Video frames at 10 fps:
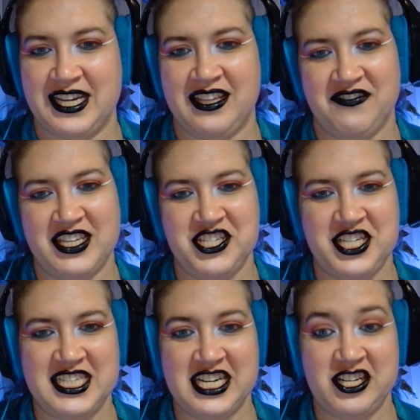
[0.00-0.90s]
I love that she
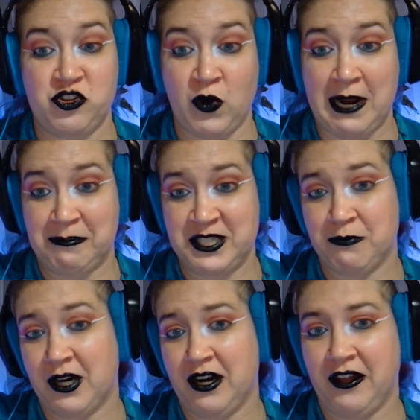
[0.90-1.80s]
did a drop
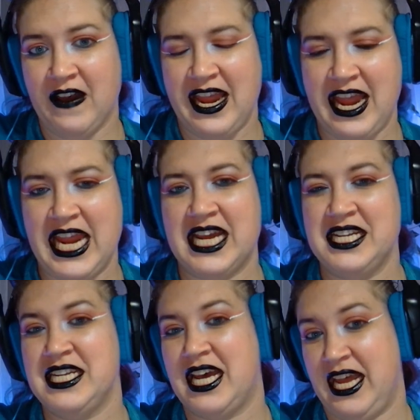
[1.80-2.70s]
swirl
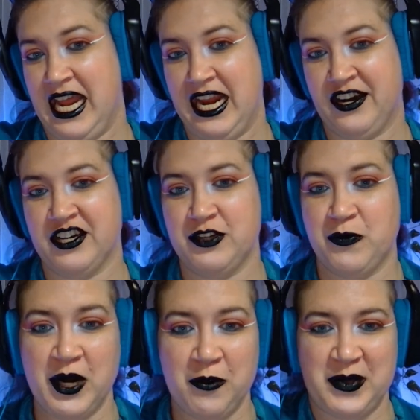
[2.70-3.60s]
and a hanger swirl,